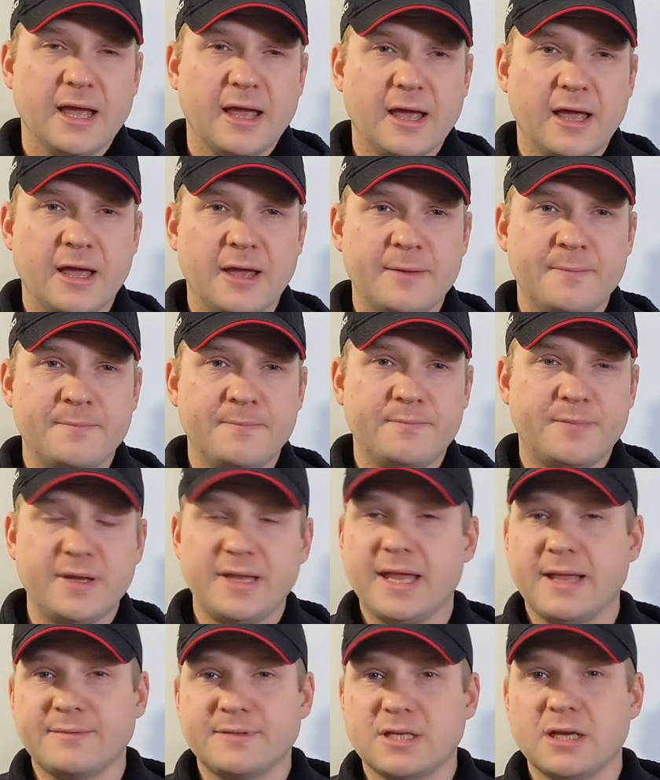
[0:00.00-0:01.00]

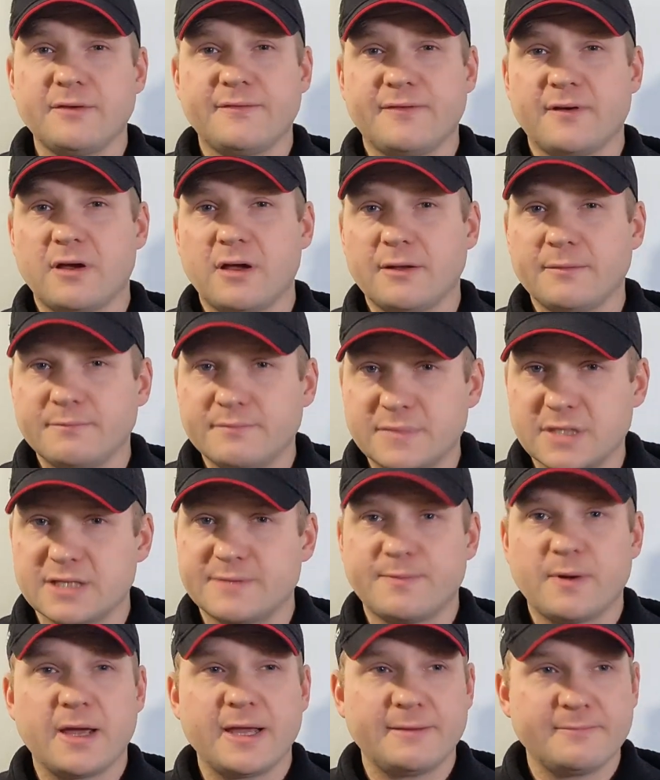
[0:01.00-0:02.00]
But yeah, so far,
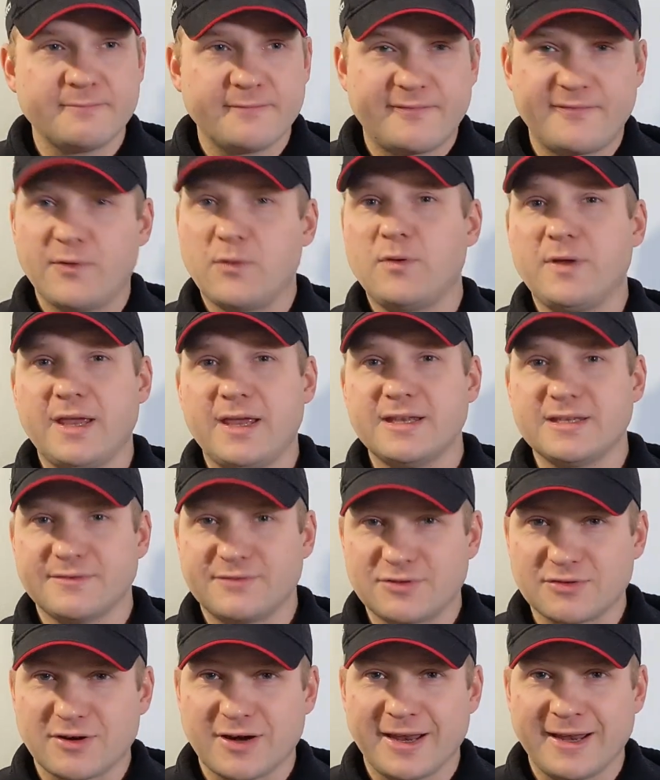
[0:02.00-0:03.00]
despite 4 years
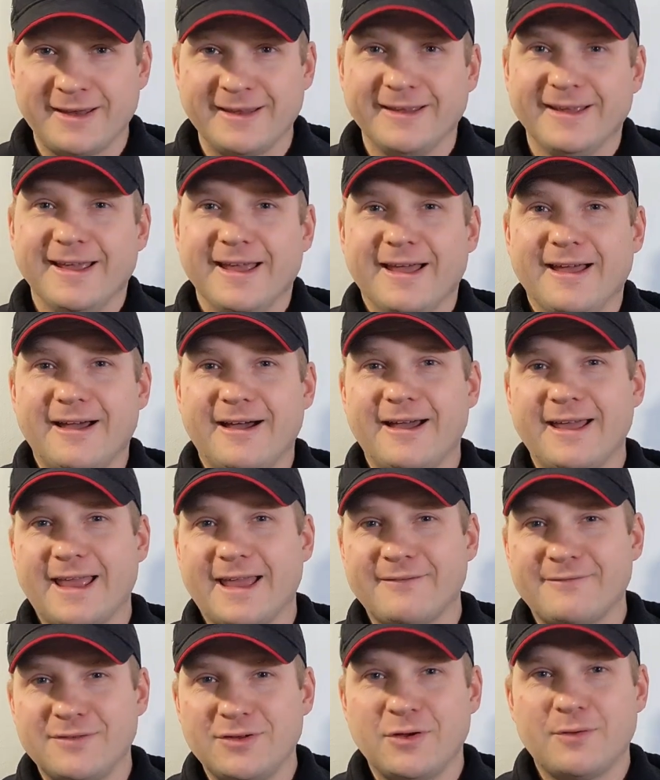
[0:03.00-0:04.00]
of trying, I
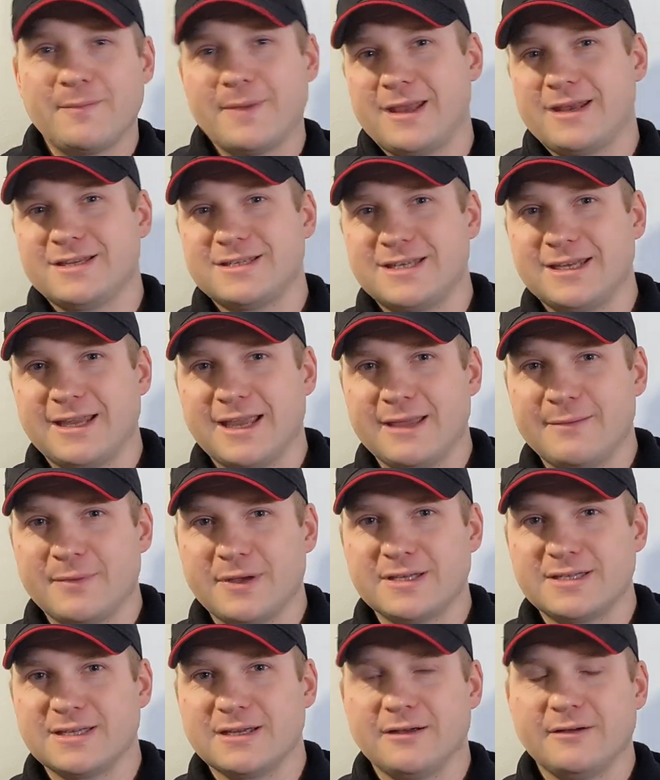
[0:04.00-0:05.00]
have not managed to get
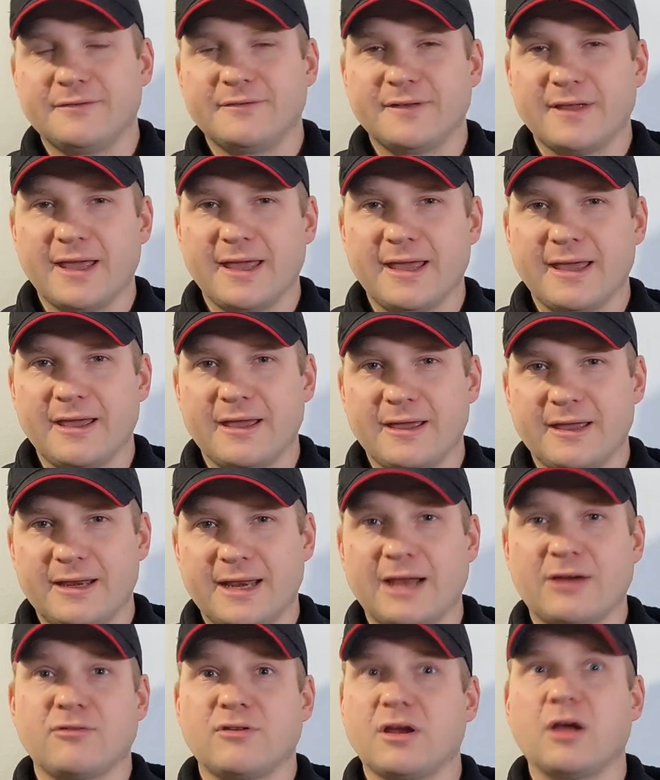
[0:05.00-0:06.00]
myself an
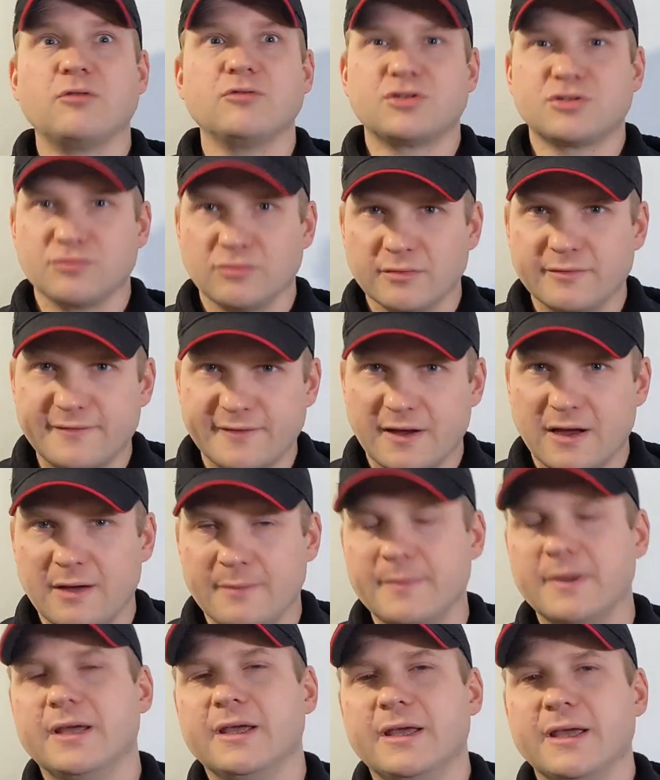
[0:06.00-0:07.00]
agricultural
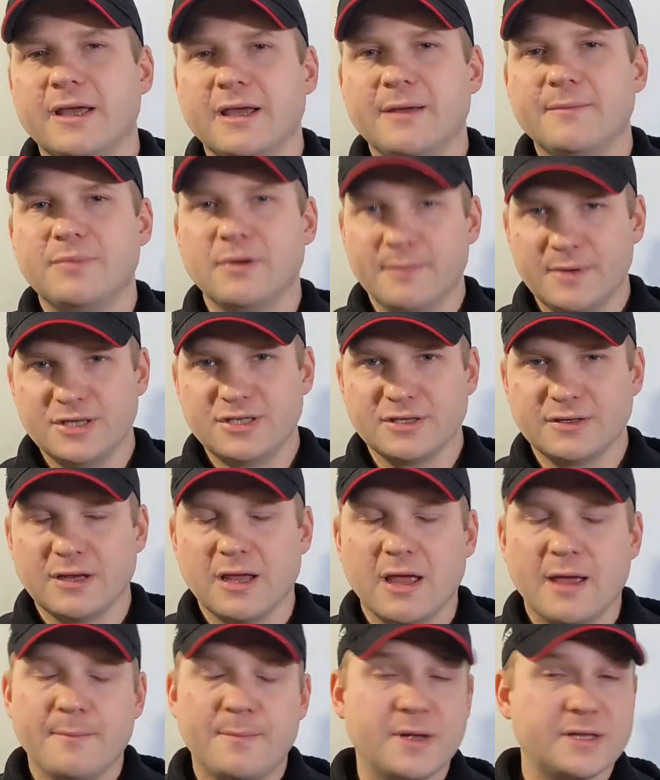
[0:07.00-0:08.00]
farm permission.
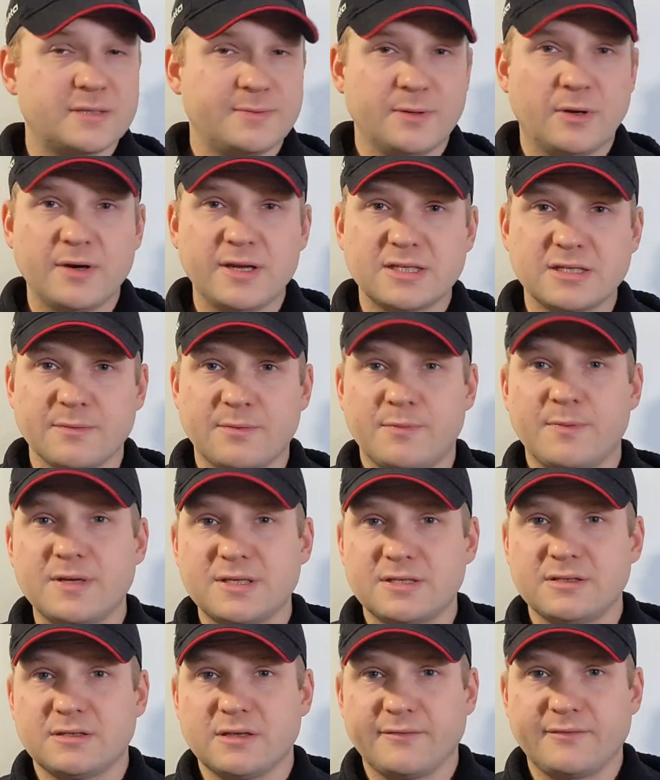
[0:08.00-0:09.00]
But to be honest, the
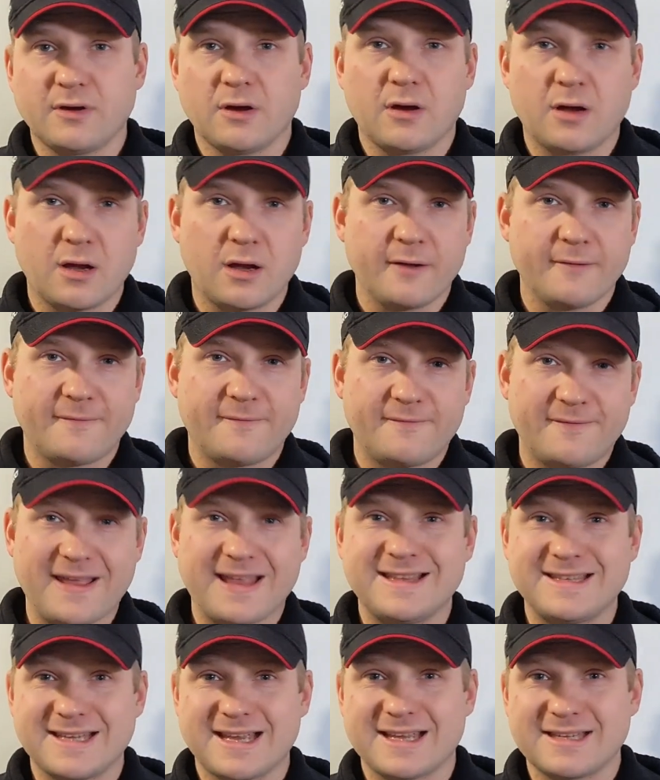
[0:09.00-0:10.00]
permissions I've got are
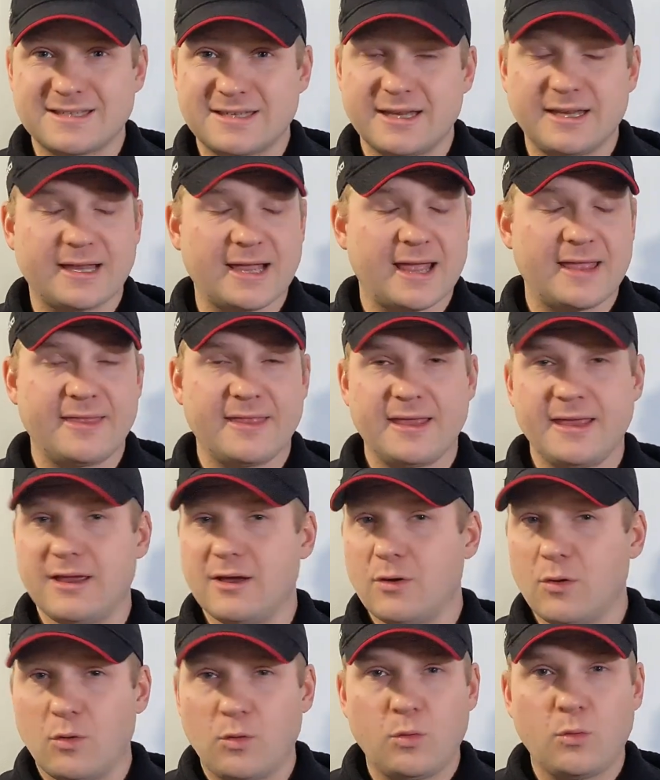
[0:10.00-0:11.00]
fantastic, and
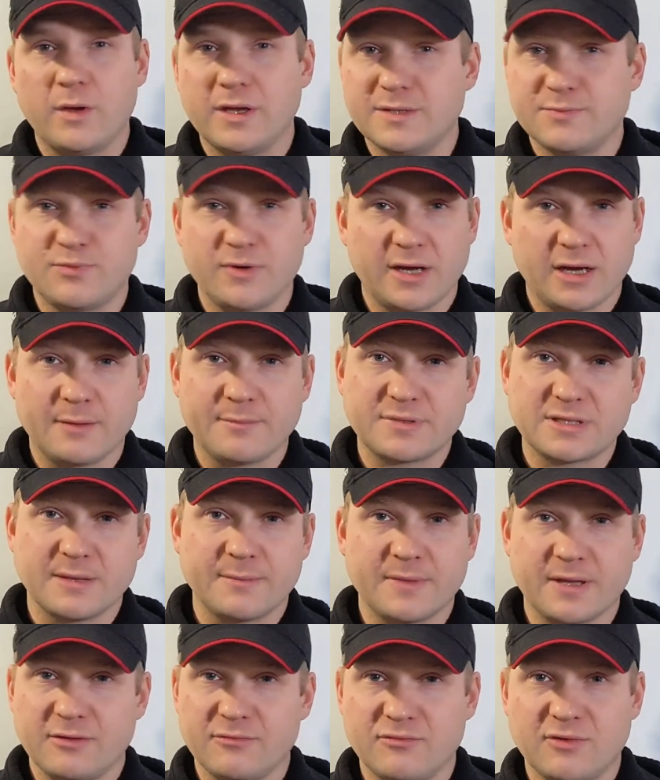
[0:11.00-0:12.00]
they always bring up
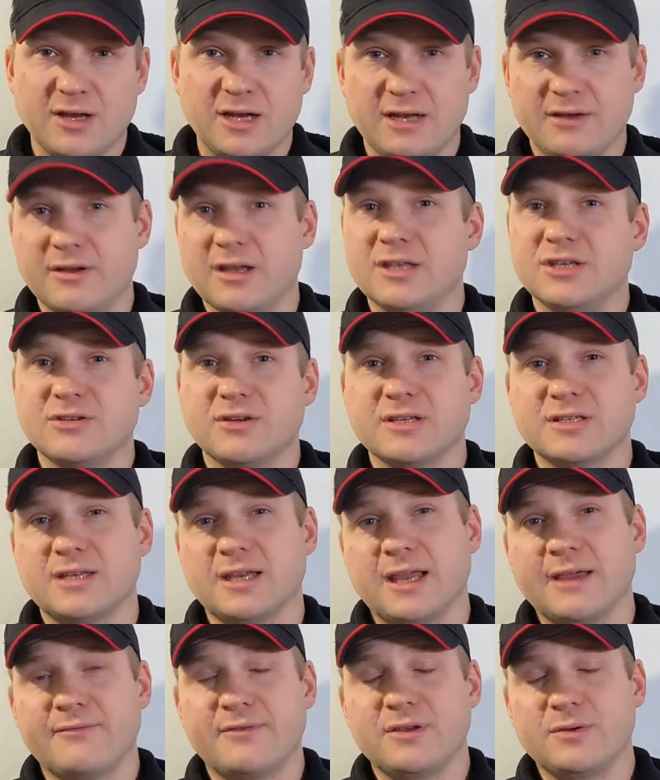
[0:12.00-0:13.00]
something really
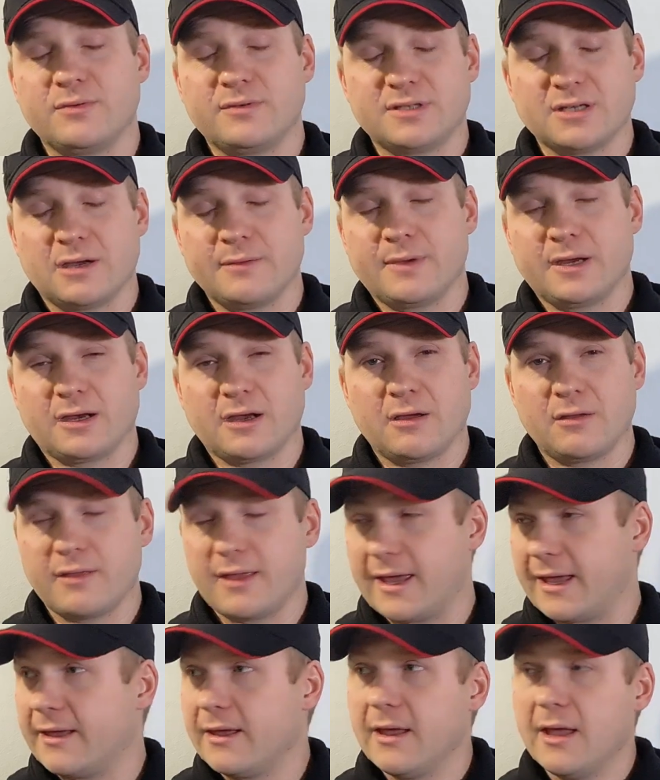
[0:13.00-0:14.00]
interesting every time I go
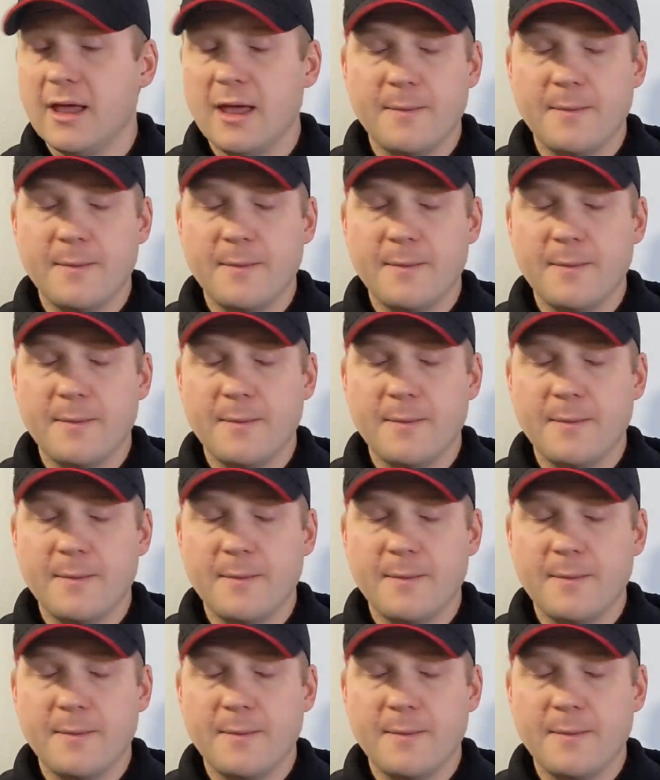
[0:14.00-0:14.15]
there.